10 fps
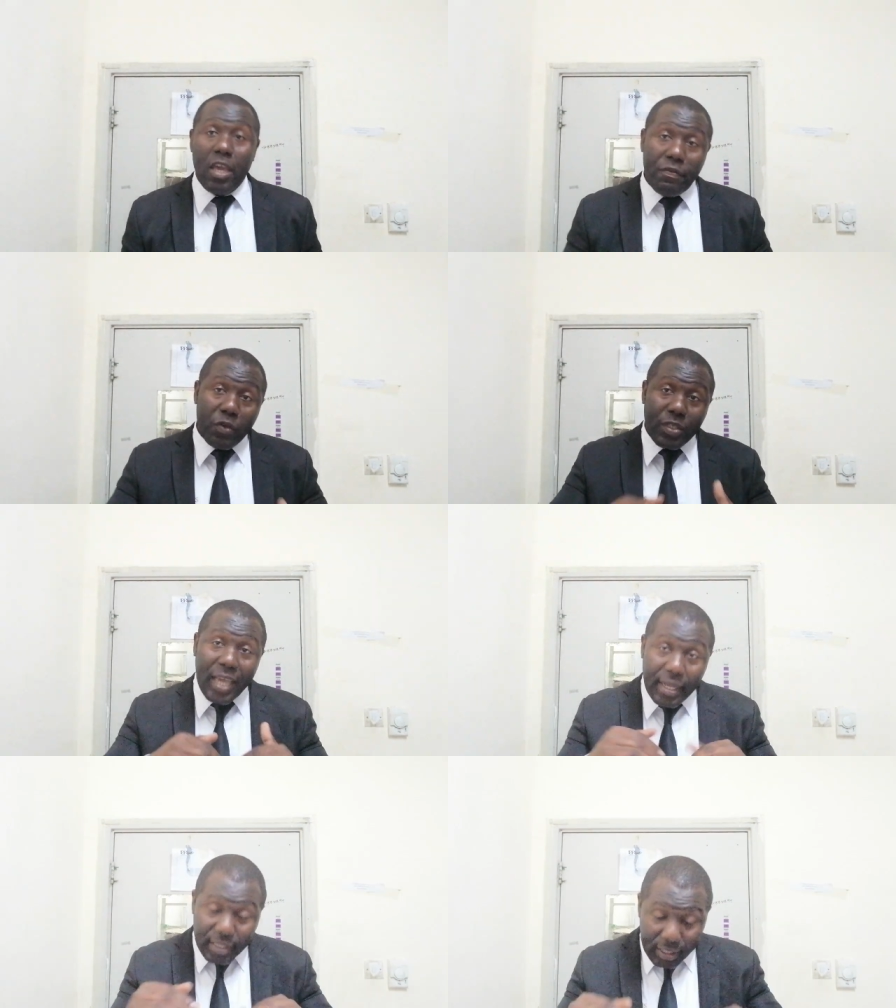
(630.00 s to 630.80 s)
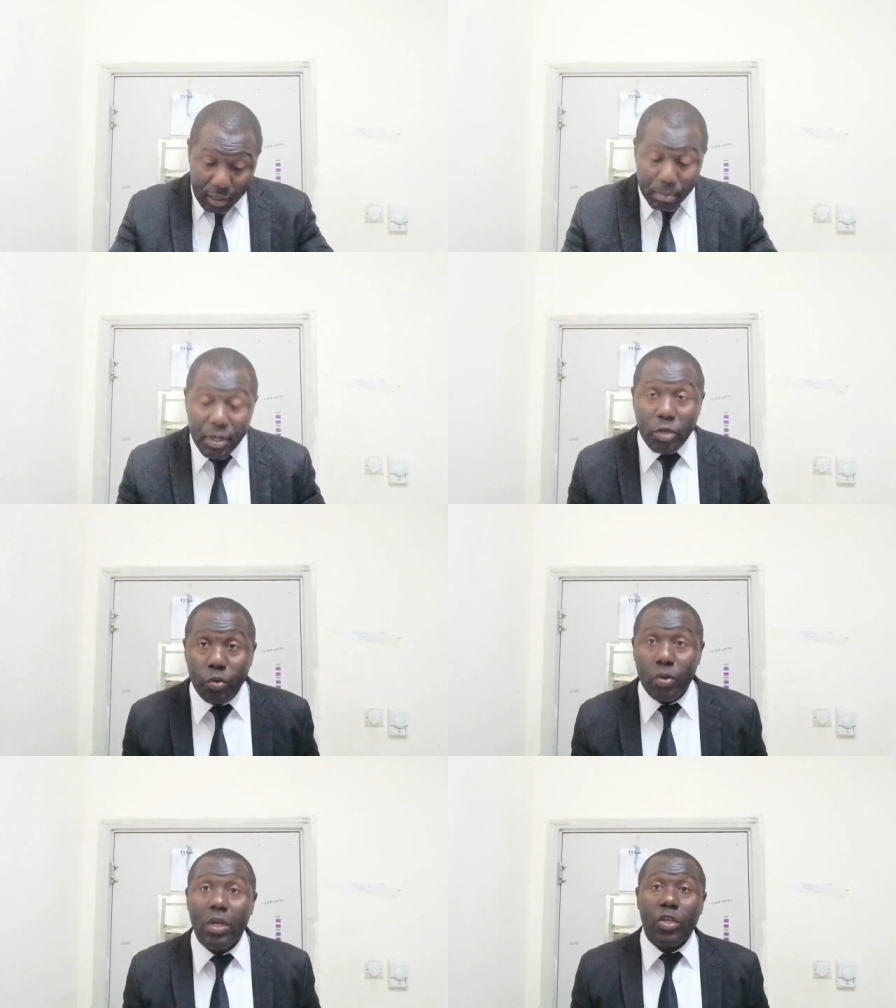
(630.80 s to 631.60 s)
If you tie it in the
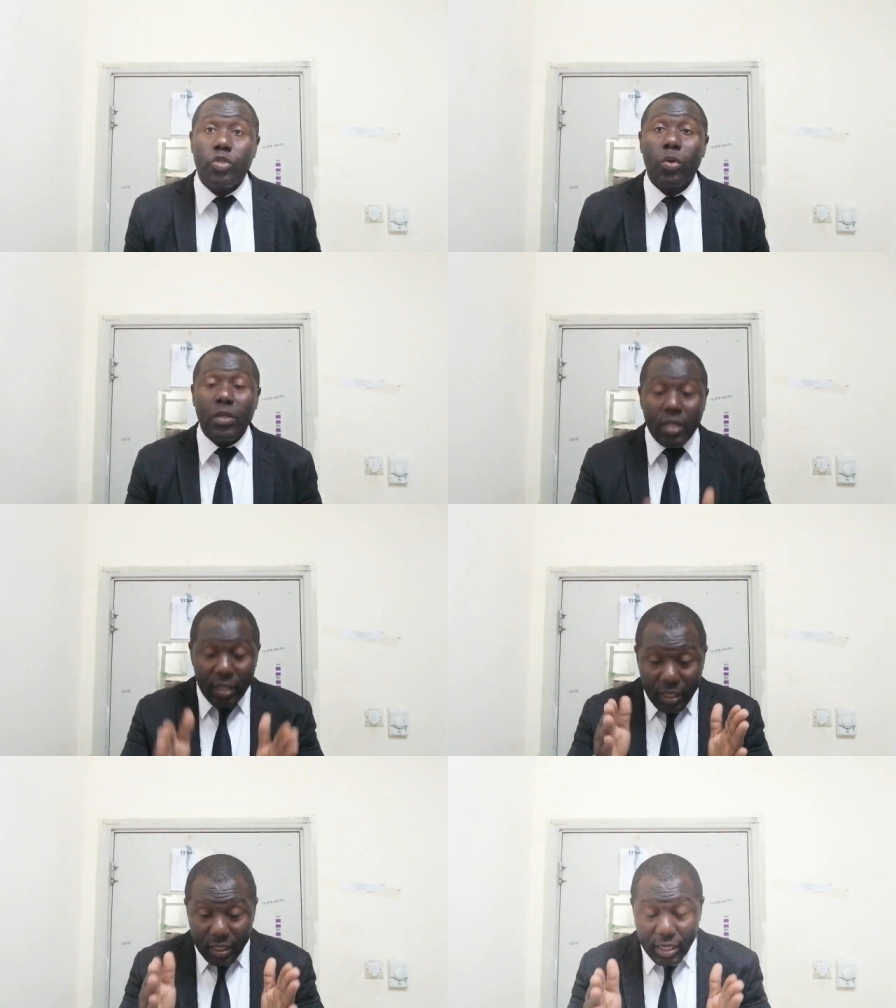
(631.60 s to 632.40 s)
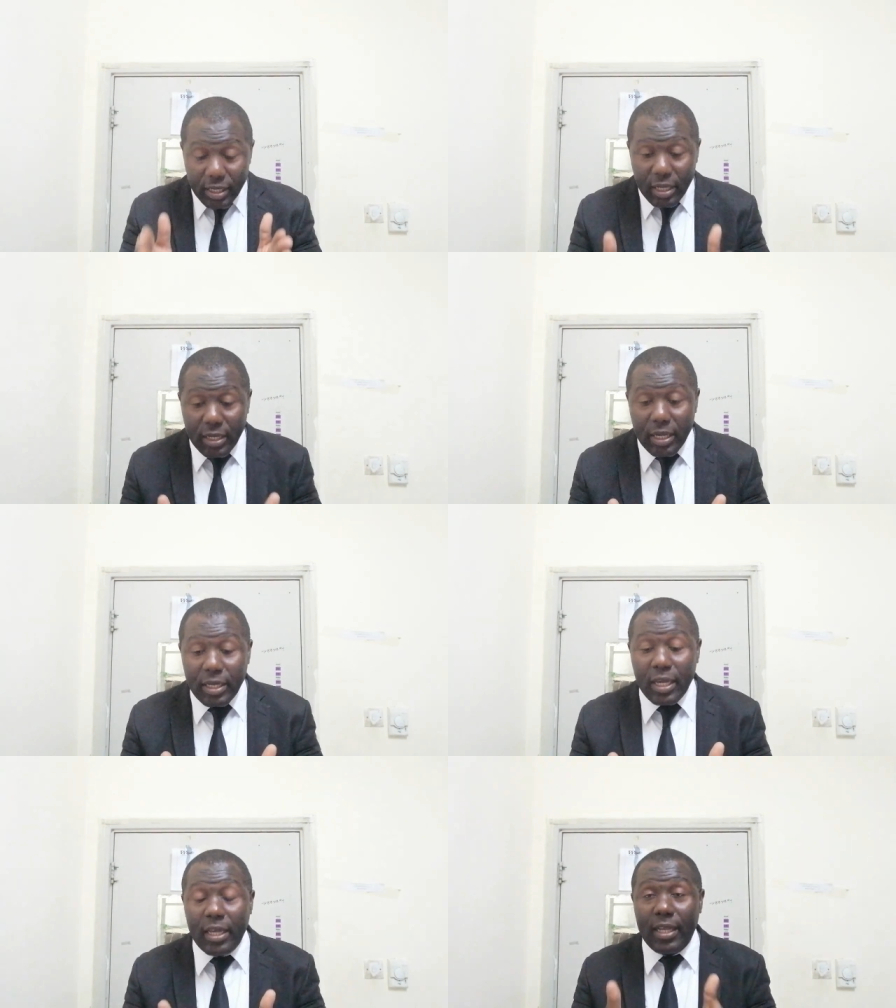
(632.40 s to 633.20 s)
middle, so at
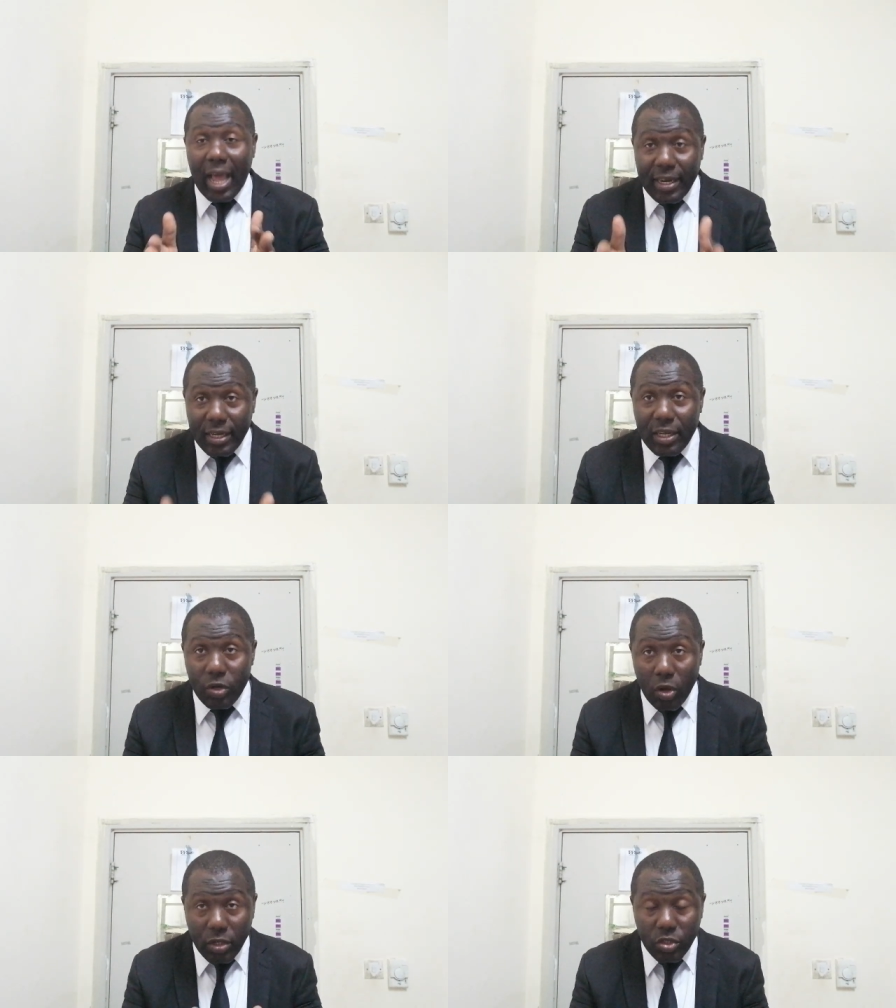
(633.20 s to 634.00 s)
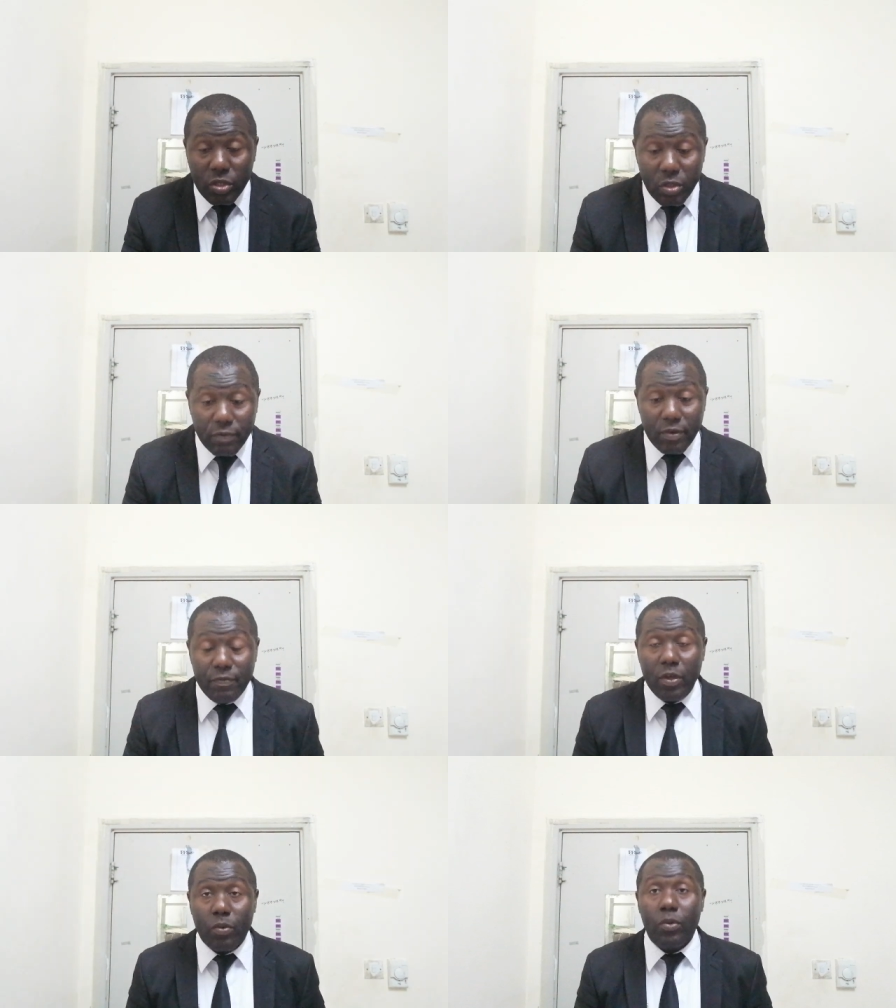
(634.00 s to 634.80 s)
the longitude of the
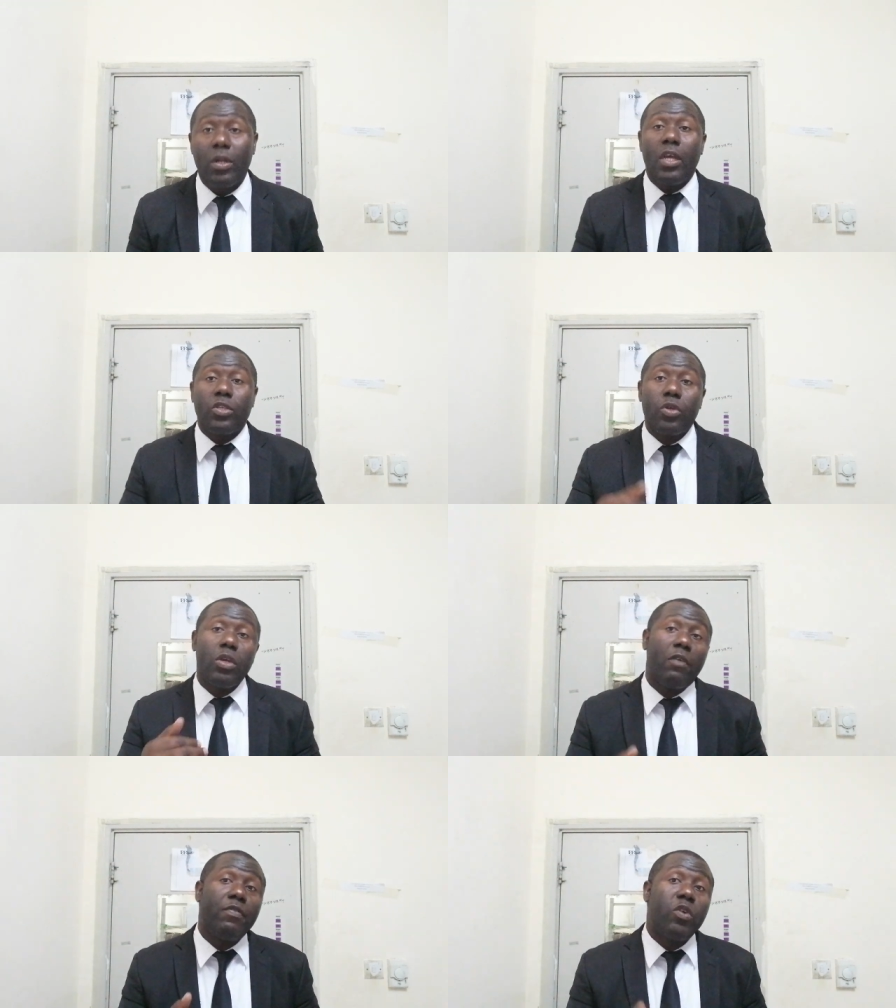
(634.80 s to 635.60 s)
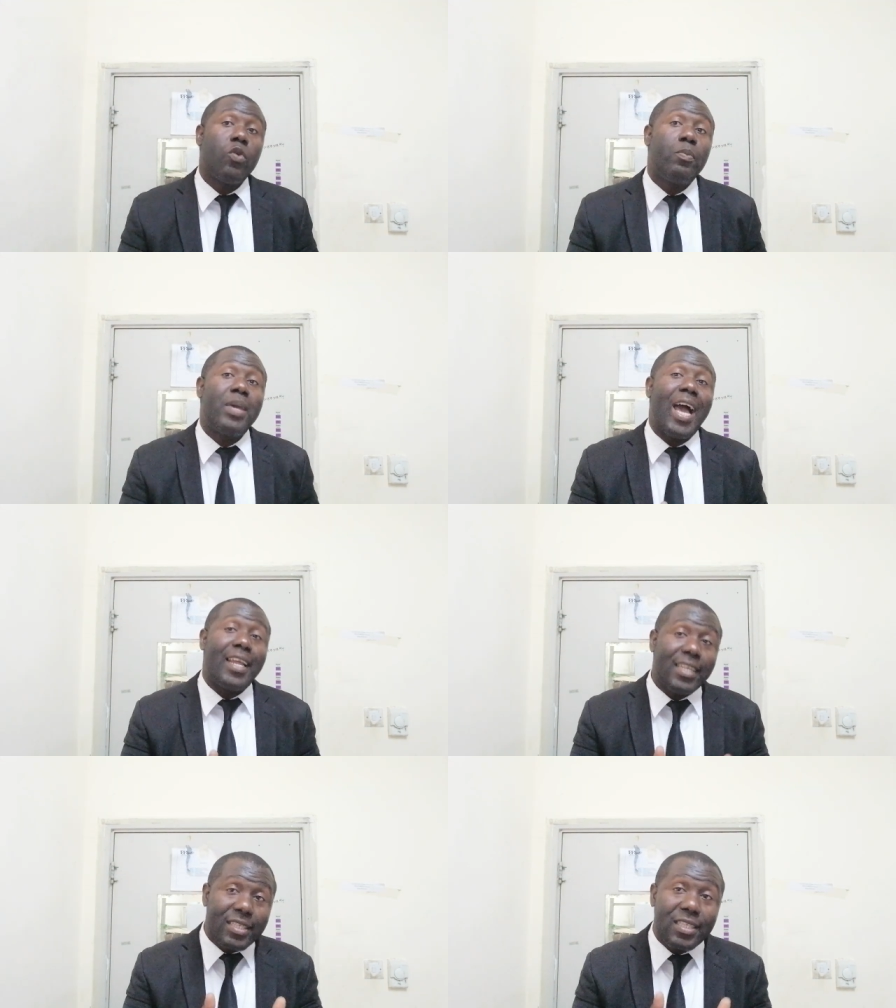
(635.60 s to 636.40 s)
vehicle, so your vehicle will be
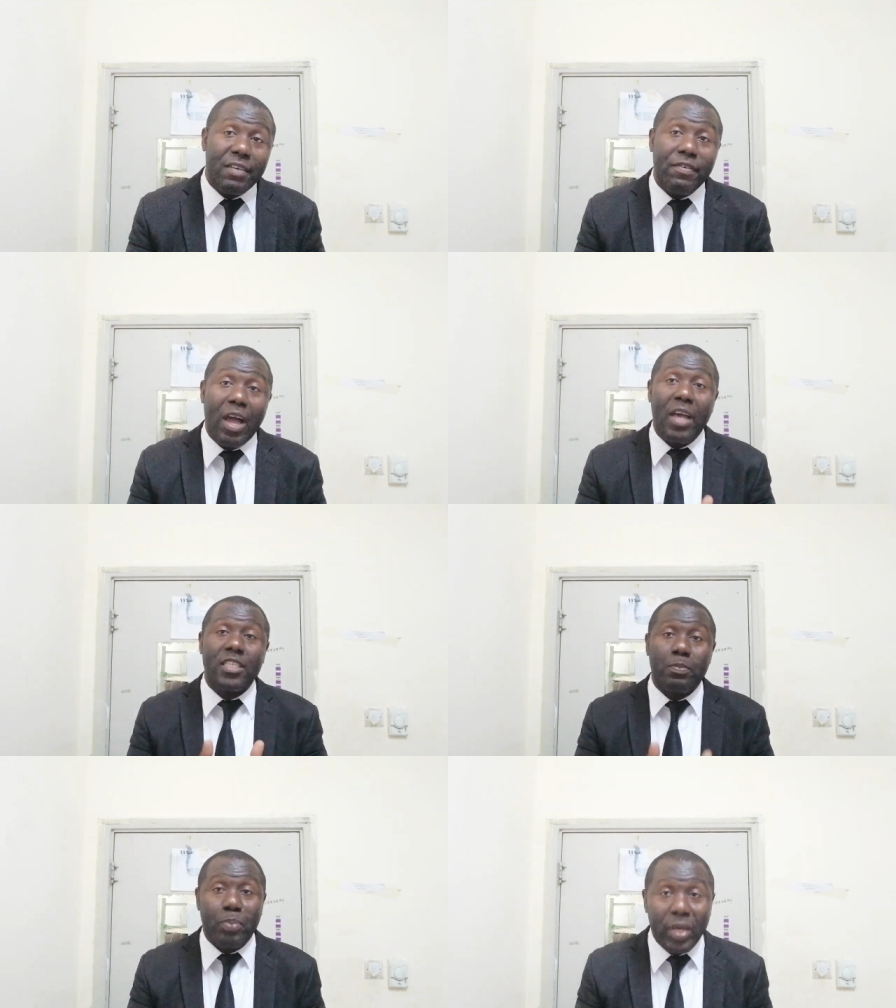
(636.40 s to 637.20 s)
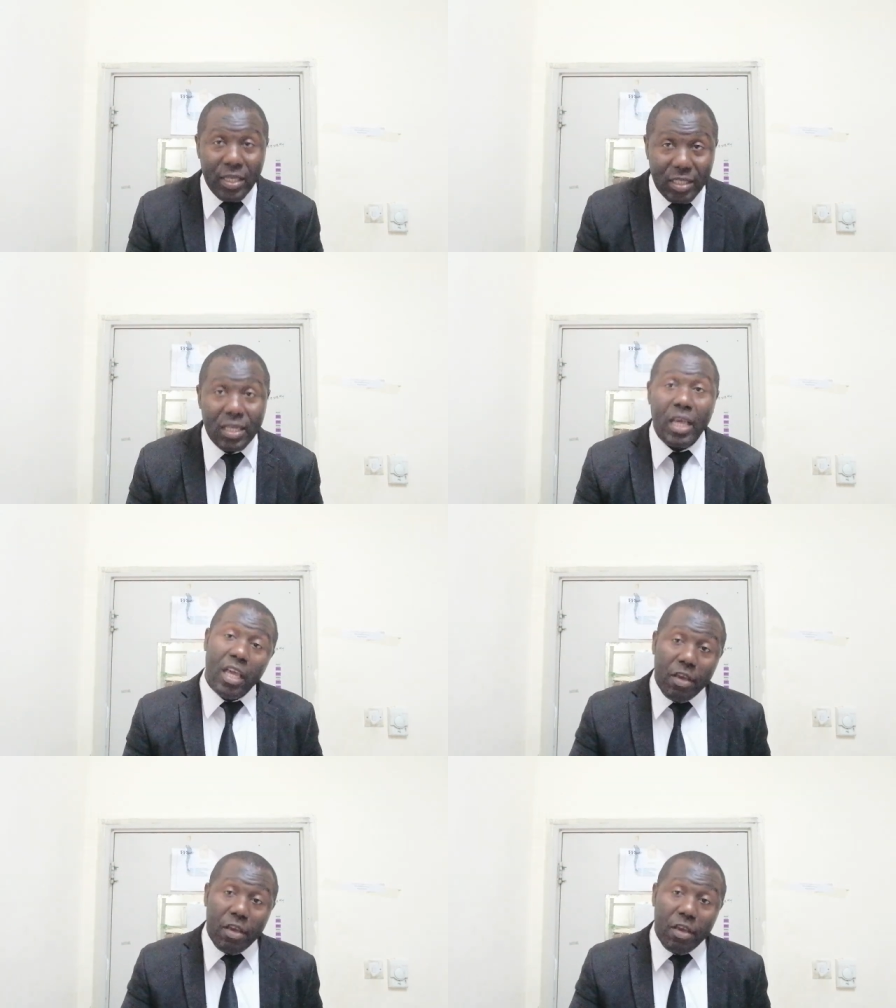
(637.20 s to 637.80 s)
at a safer space.